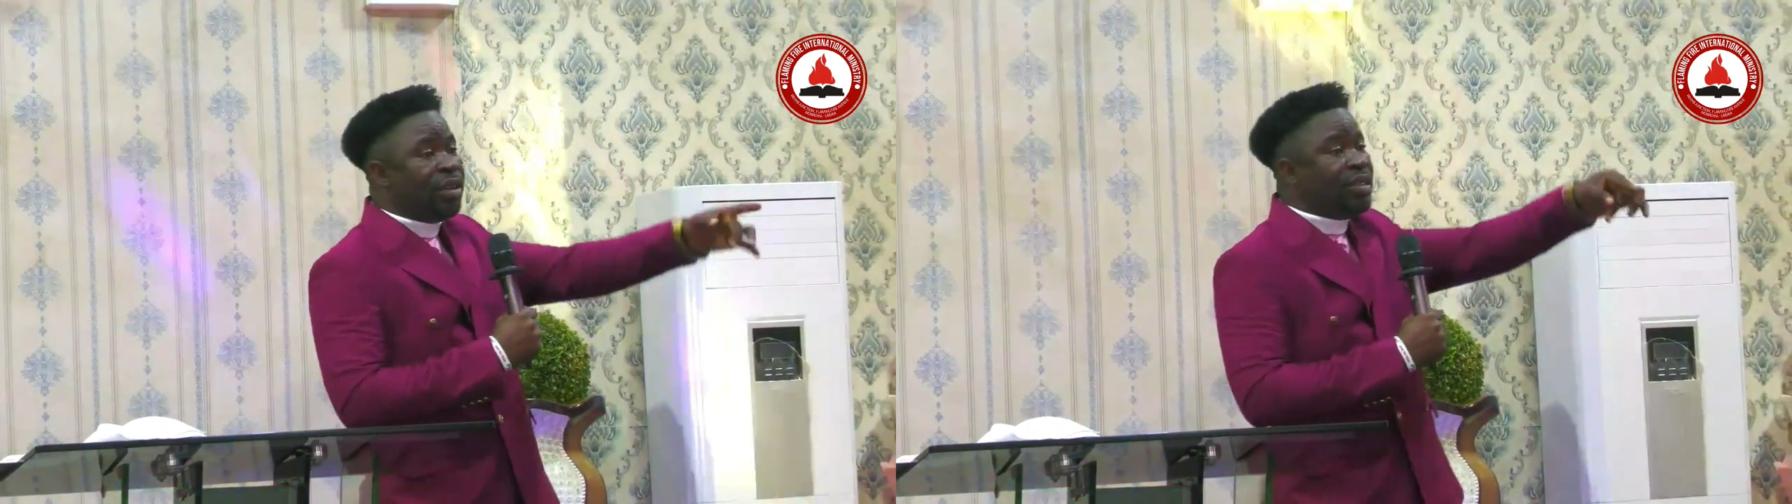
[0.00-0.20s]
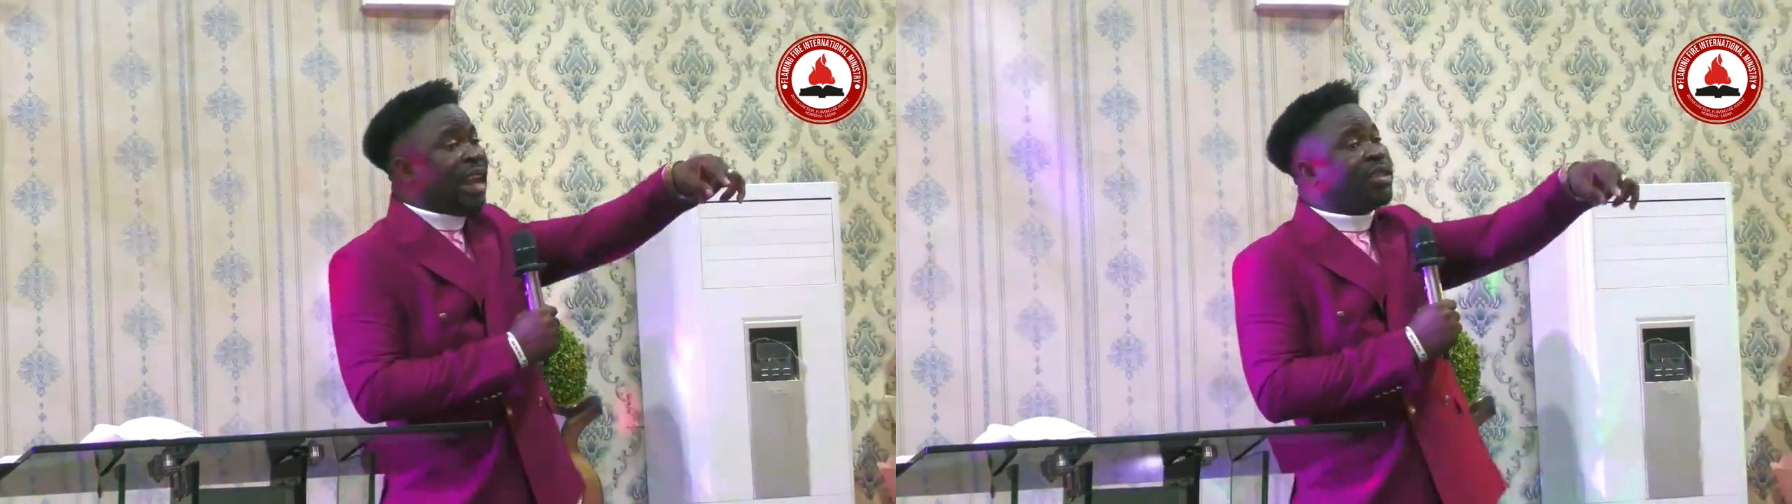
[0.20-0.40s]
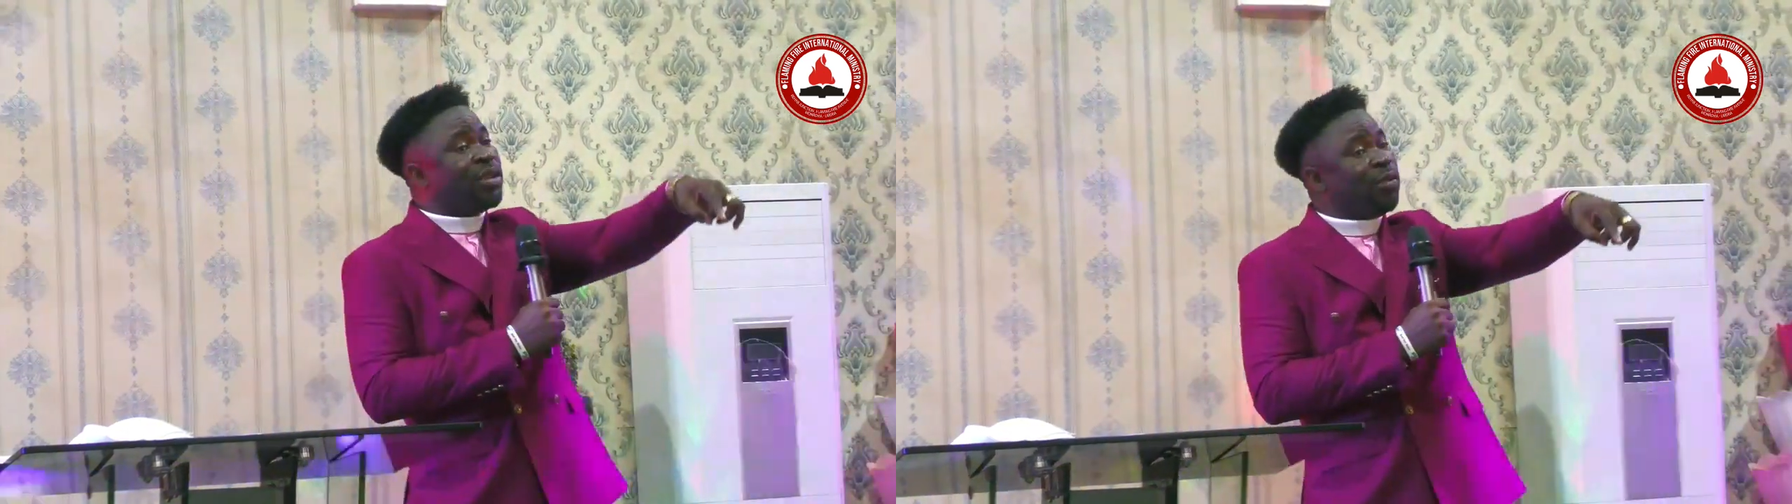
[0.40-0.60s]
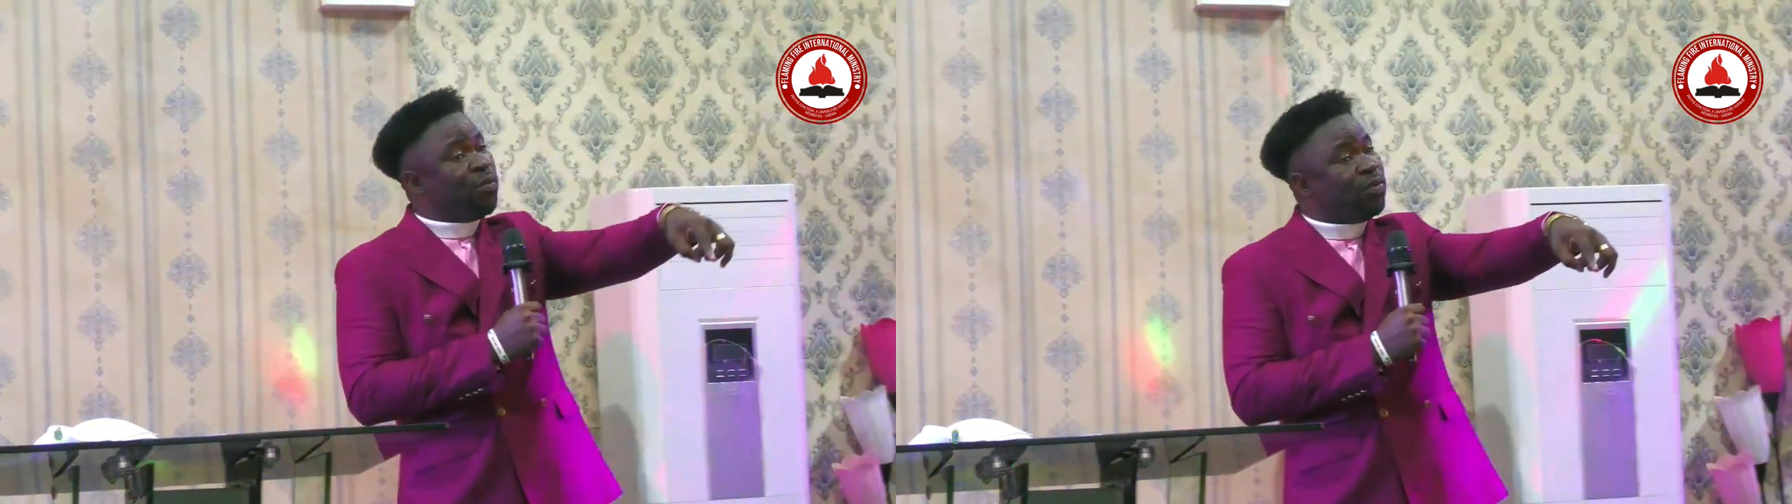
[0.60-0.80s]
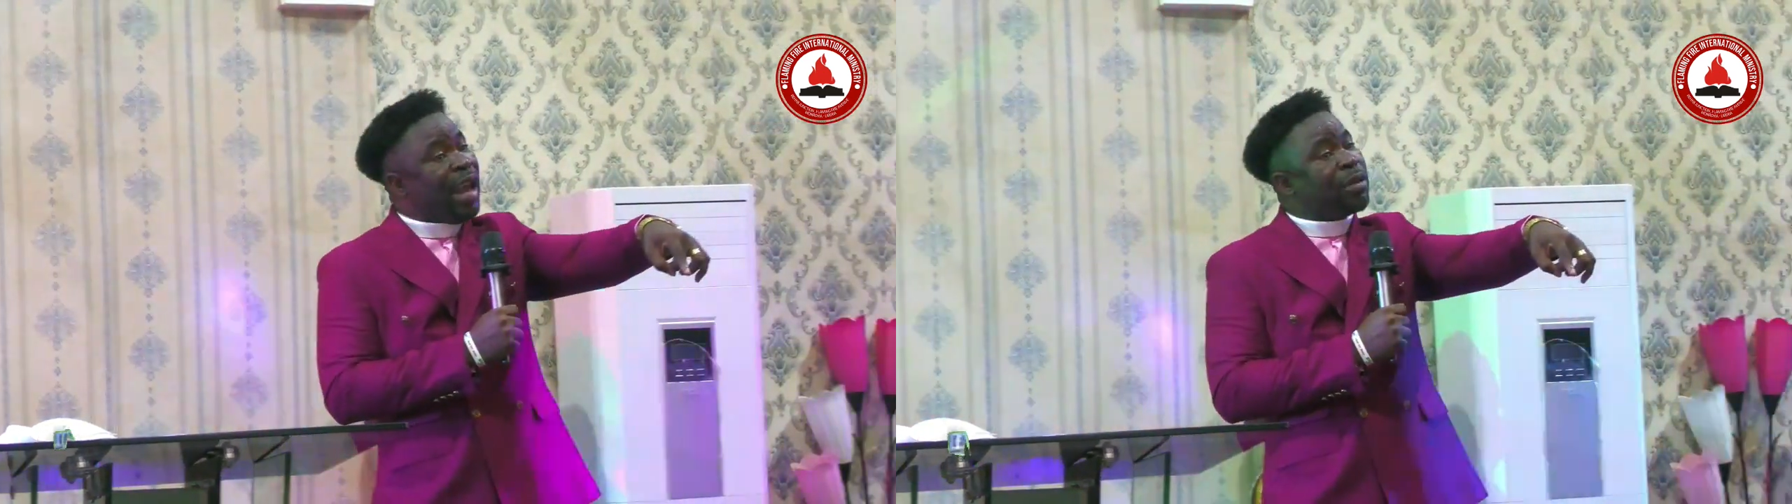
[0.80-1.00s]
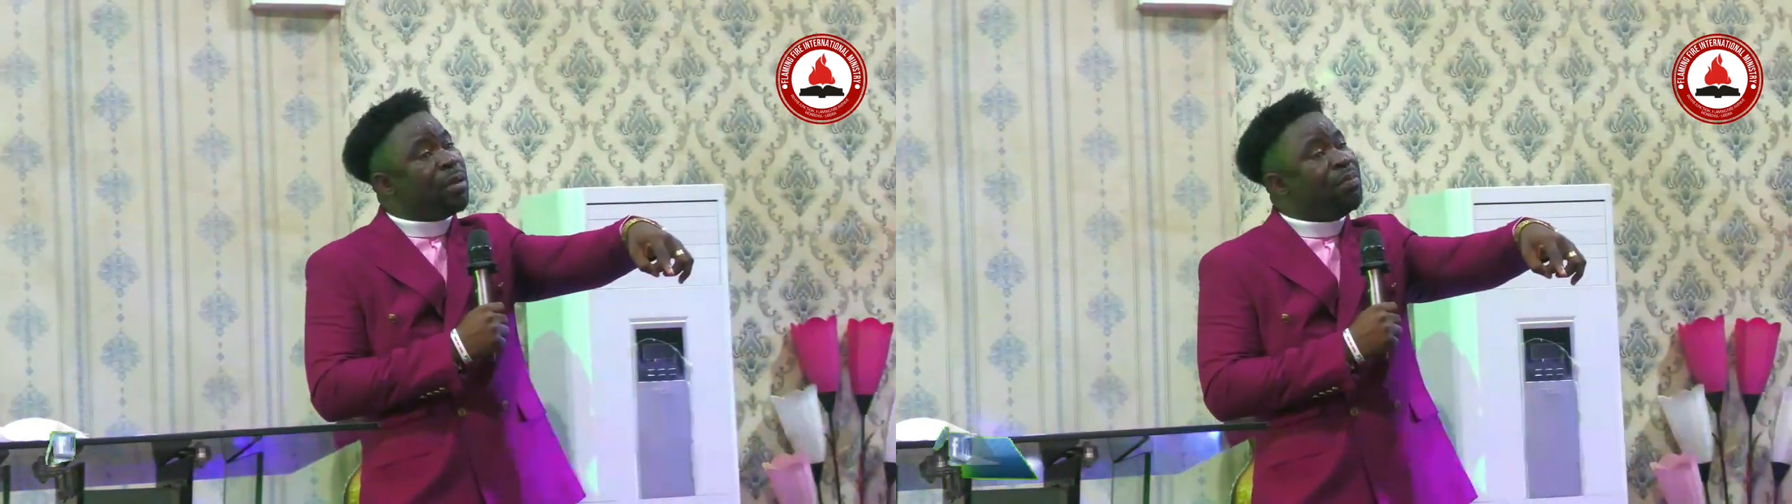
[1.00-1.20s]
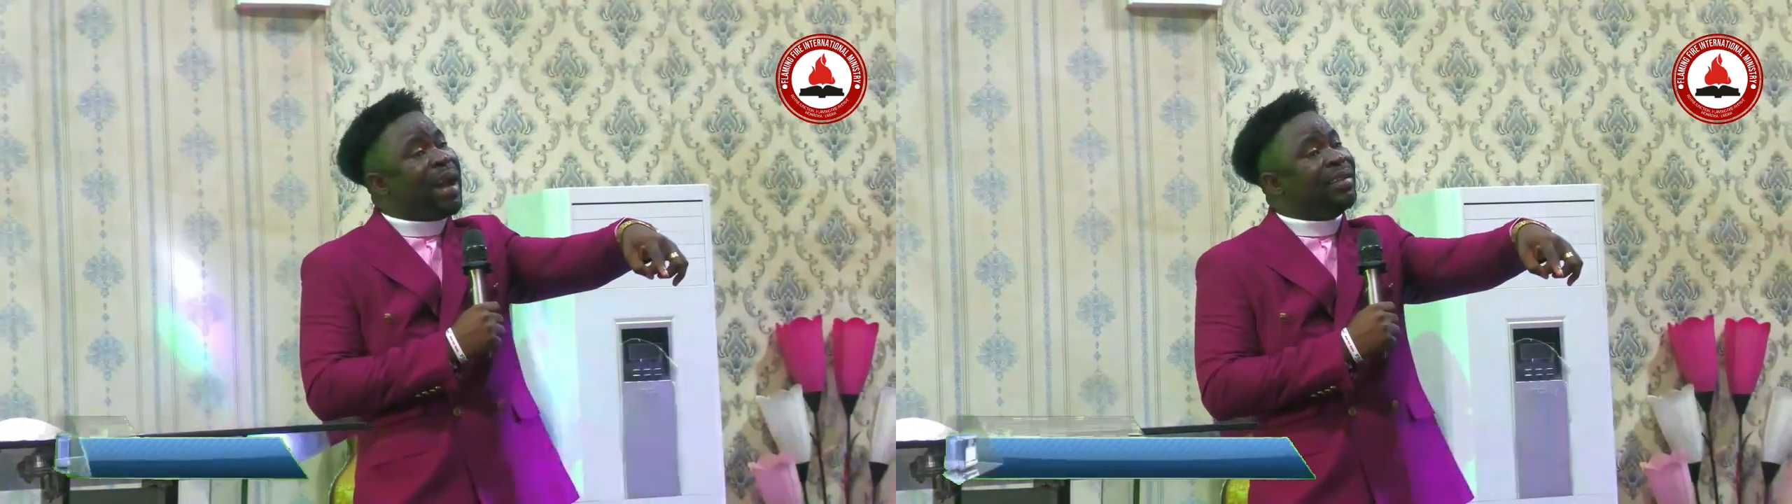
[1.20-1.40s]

That that man